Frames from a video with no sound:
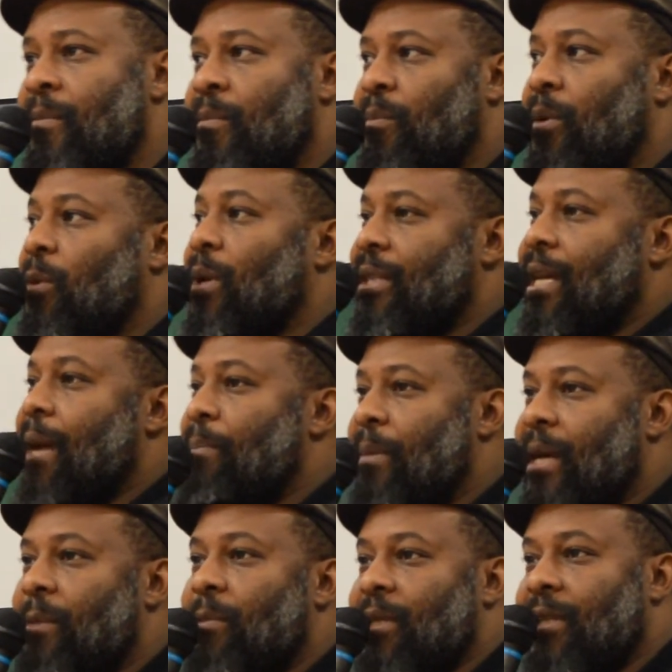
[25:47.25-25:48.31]
But what that
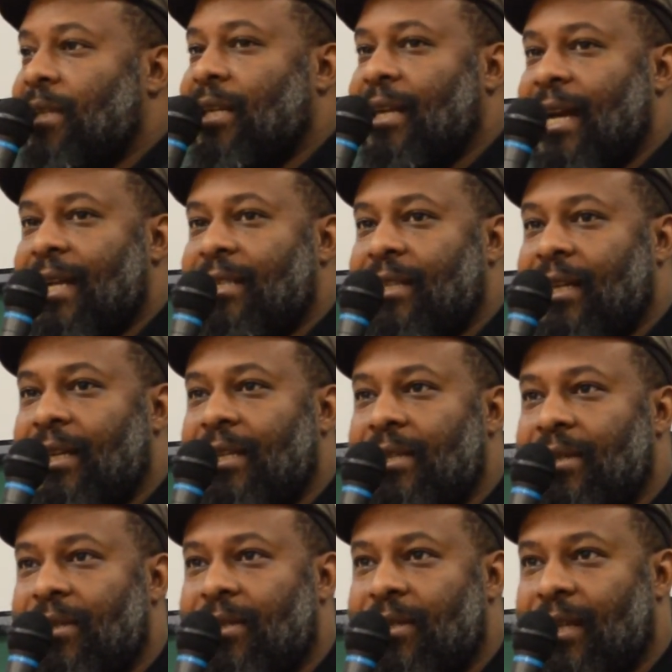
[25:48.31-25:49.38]
meant was in the
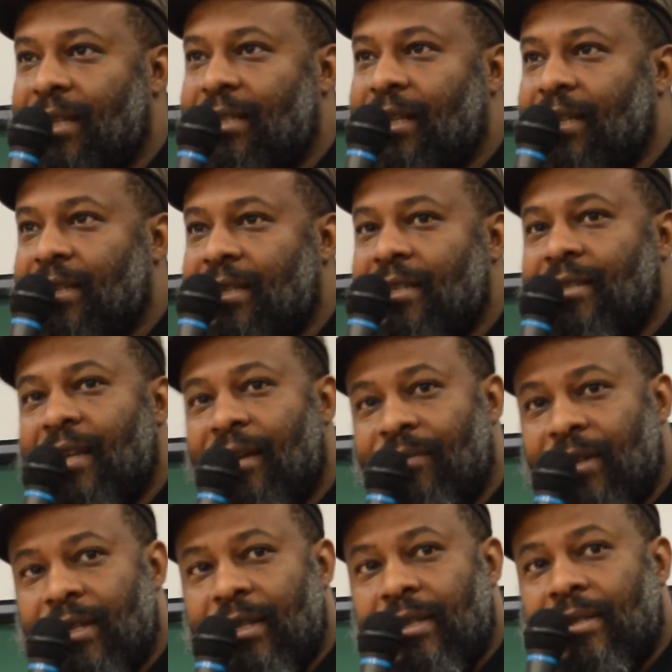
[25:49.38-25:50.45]
1960s and
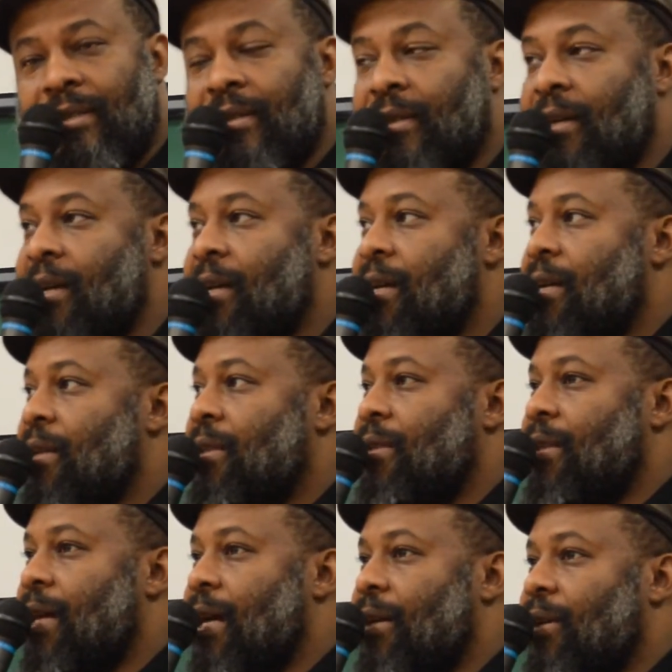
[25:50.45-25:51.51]
70s,
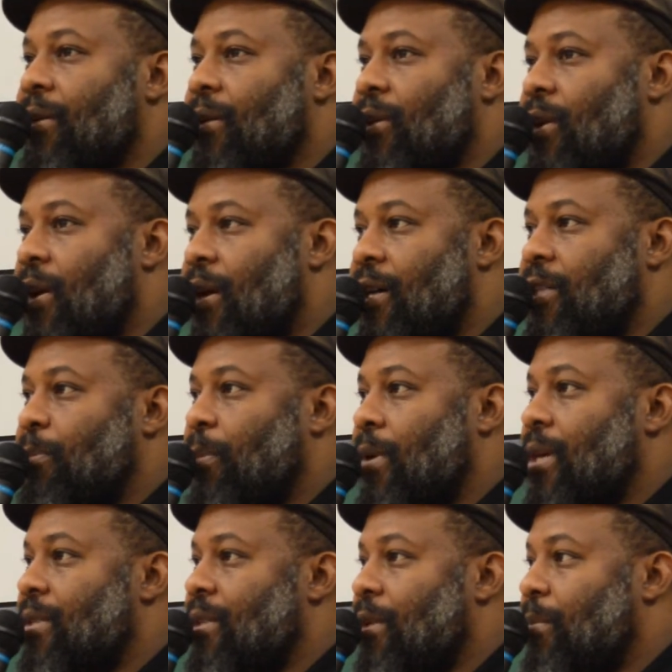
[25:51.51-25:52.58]
that large
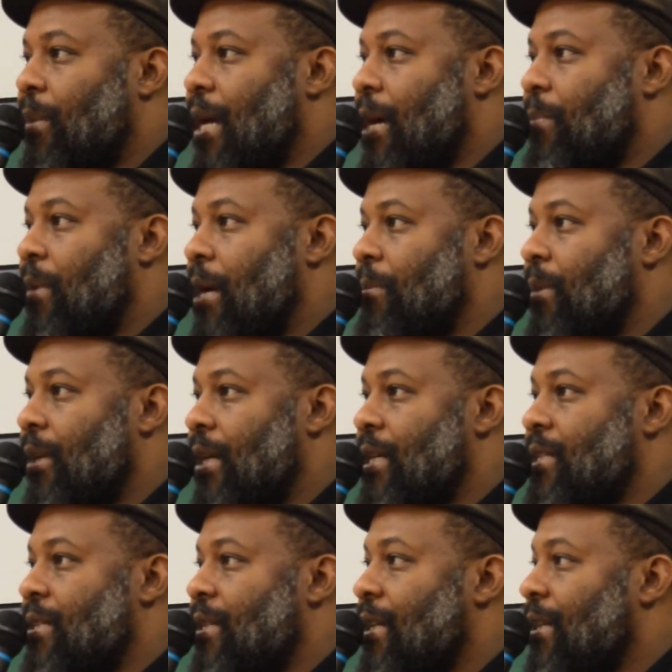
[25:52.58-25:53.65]
parts of the black
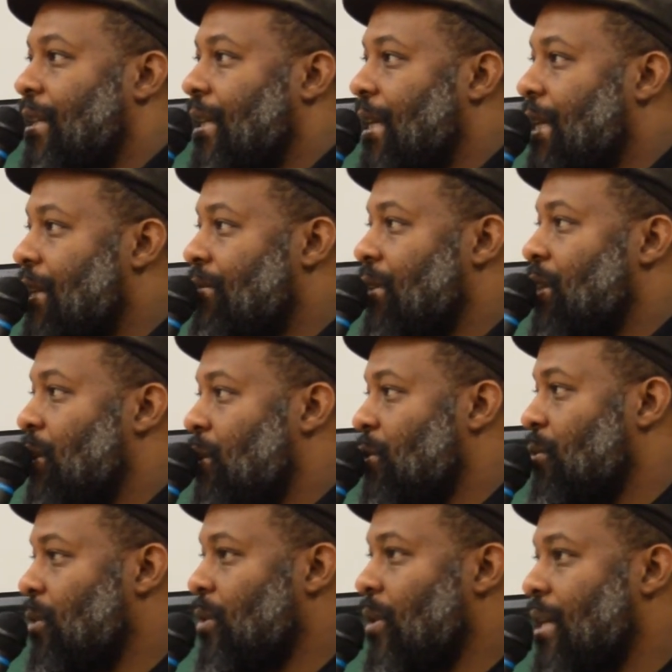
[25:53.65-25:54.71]
population that lived in those
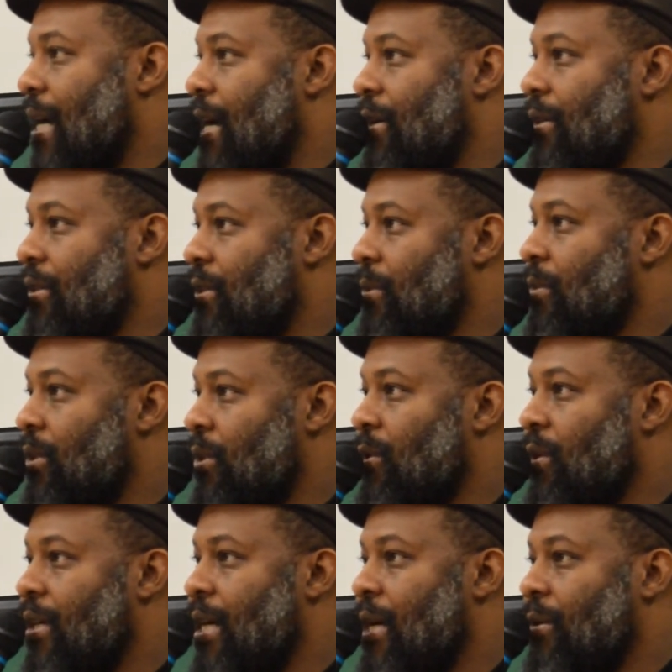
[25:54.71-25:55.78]
rural counties who were
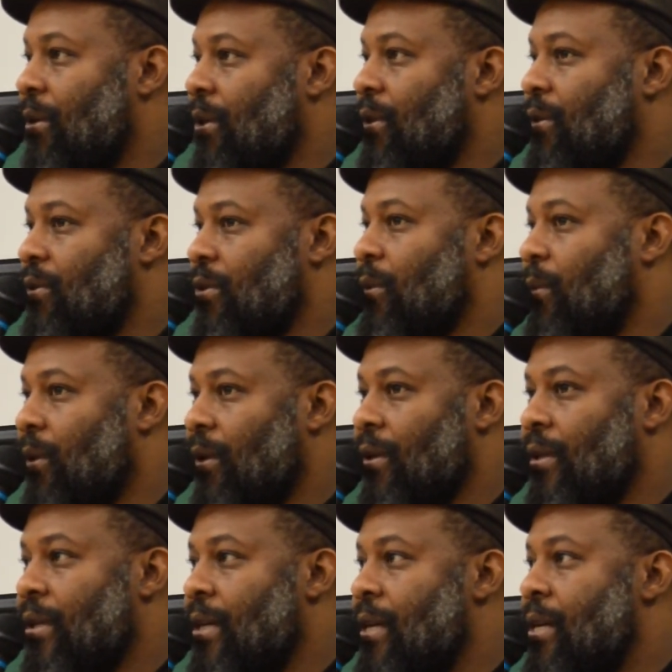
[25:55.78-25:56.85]
doing agricultural
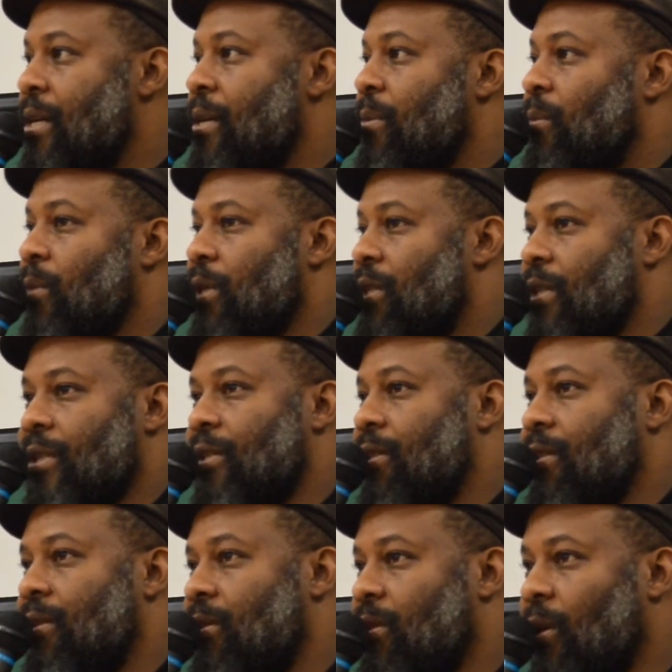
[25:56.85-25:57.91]
work were just
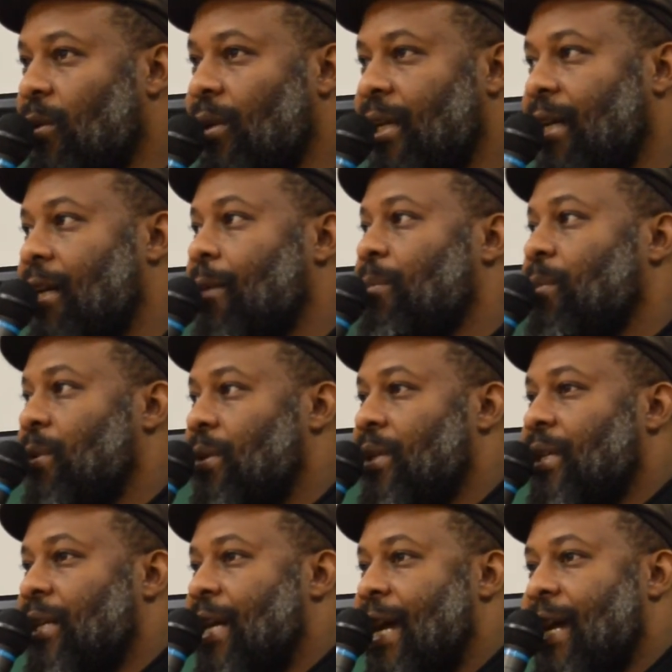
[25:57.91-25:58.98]
totally uprooted
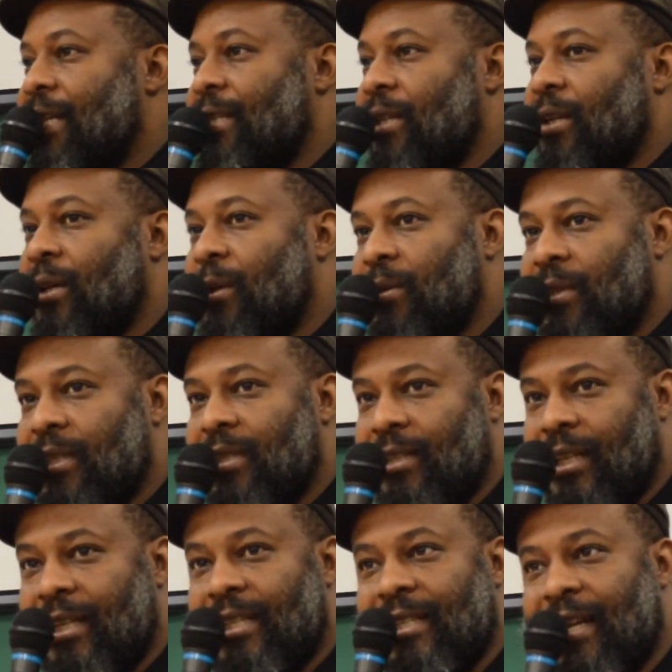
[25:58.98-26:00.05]
and had to go to
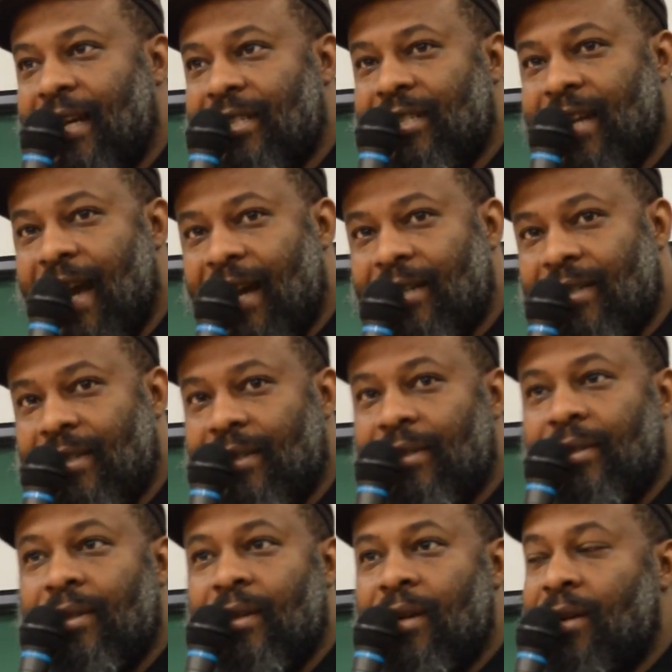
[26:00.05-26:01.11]
cities like
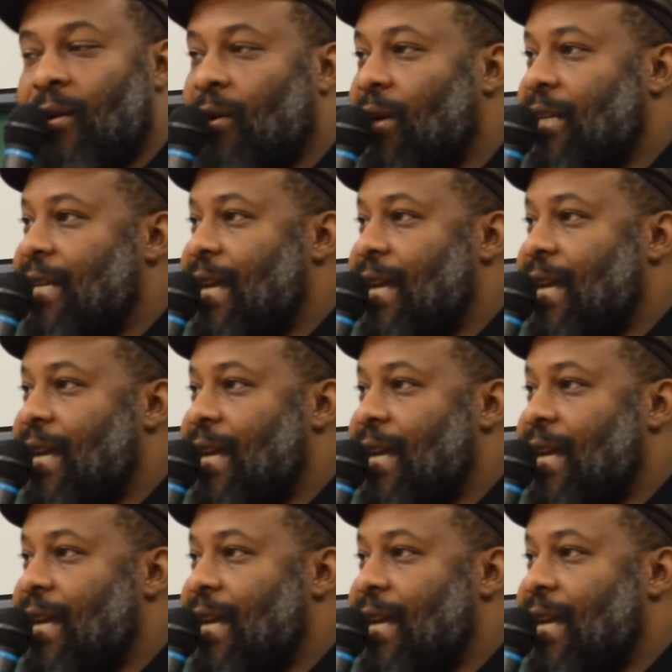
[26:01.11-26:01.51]
Jackson or